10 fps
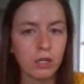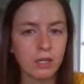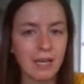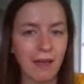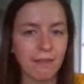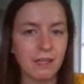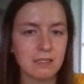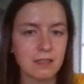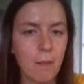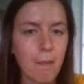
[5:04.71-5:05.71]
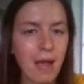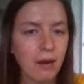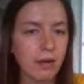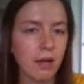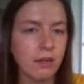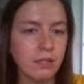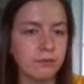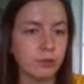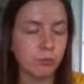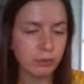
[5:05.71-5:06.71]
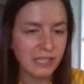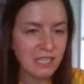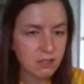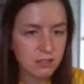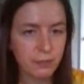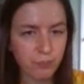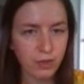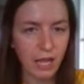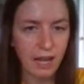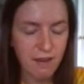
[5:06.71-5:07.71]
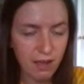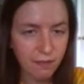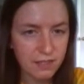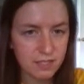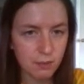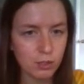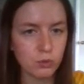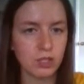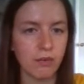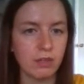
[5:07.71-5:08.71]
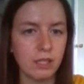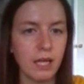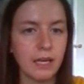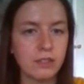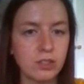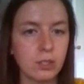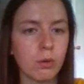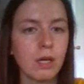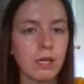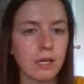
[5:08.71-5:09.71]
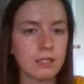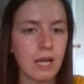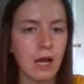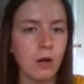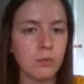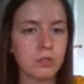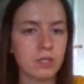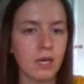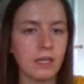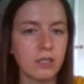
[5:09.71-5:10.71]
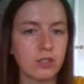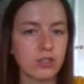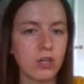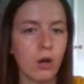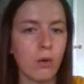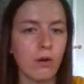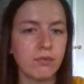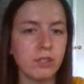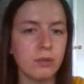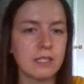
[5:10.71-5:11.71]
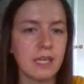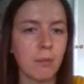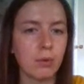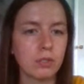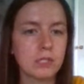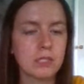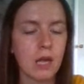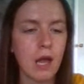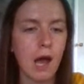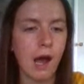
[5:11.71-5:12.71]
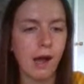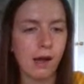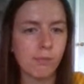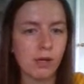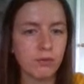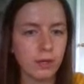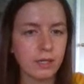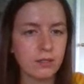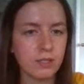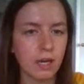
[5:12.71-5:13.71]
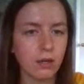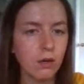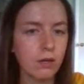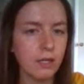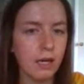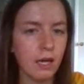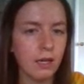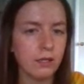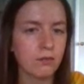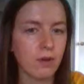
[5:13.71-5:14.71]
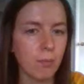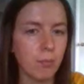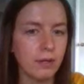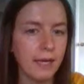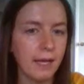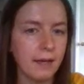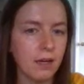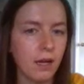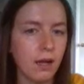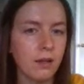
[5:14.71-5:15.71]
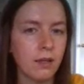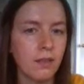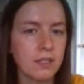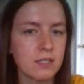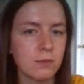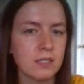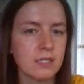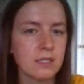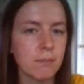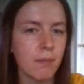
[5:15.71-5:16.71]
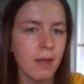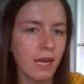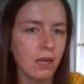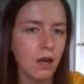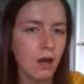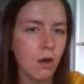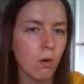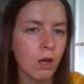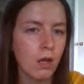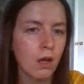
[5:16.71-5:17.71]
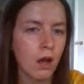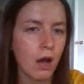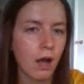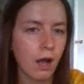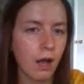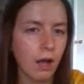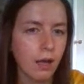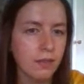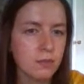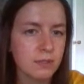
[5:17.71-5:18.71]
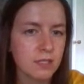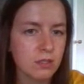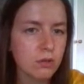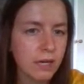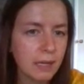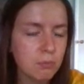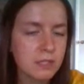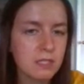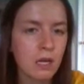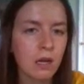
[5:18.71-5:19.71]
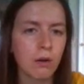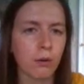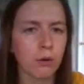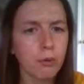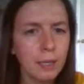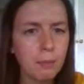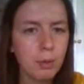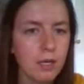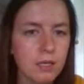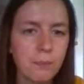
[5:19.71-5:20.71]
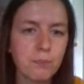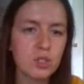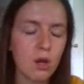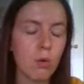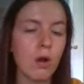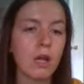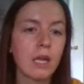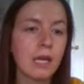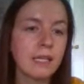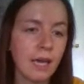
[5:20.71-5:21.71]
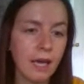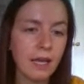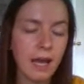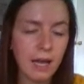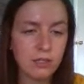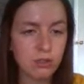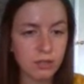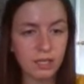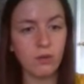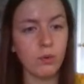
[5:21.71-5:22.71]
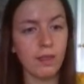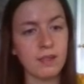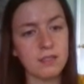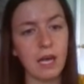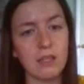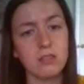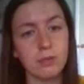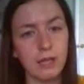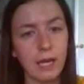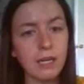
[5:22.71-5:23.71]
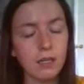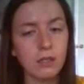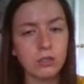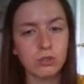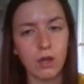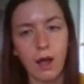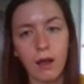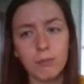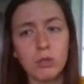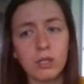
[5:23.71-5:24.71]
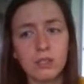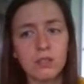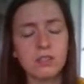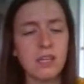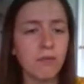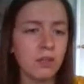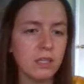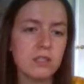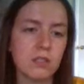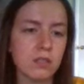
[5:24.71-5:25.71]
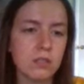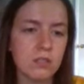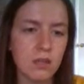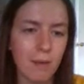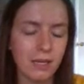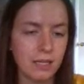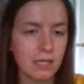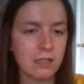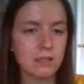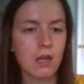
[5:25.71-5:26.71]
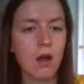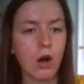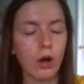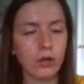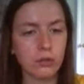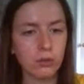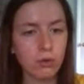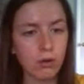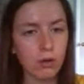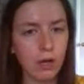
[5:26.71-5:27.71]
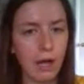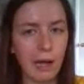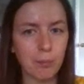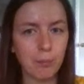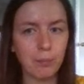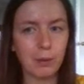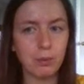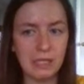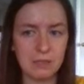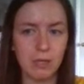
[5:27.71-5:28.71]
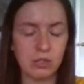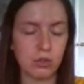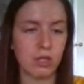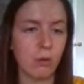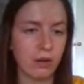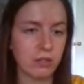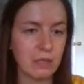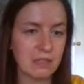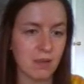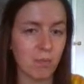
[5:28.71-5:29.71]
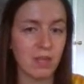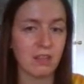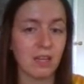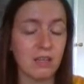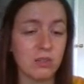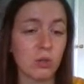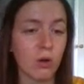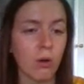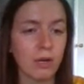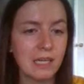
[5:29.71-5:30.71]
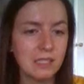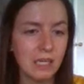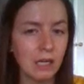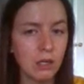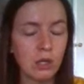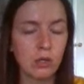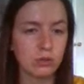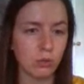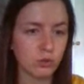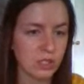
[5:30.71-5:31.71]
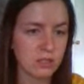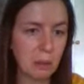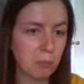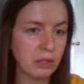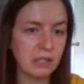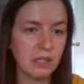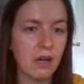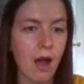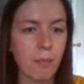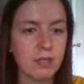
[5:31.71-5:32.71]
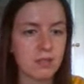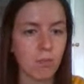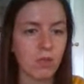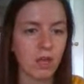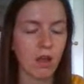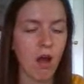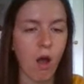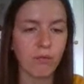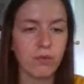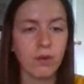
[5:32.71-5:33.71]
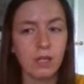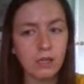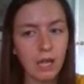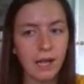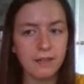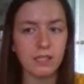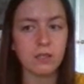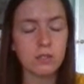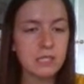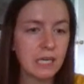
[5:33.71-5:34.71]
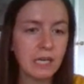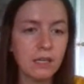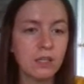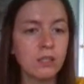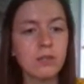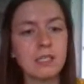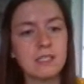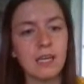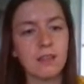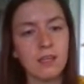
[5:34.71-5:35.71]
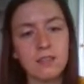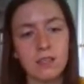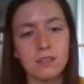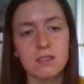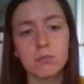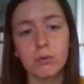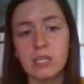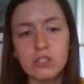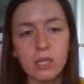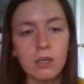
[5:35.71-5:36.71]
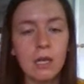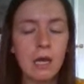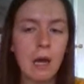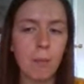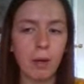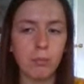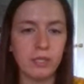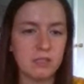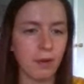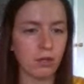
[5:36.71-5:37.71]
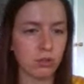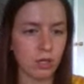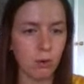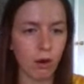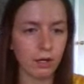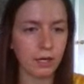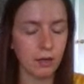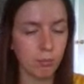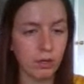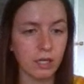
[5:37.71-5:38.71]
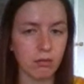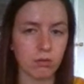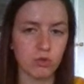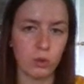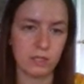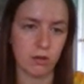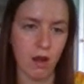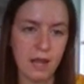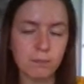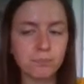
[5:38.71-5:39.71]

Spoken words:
You can add things in the background if you please. And I found this image, which I really like too, because it helps kind of show a few examples of words. You've got coconut, you've got banana. This one says mango. This one says grapes or grape. So get as creative with this as you would like. You can definitely search some ideas on Google, but please make sure you are doing something that is your own idea. Don't just completely copy something offline that you see. You can take things as inspiration, but please make sure you are kind of putting your own twist on it.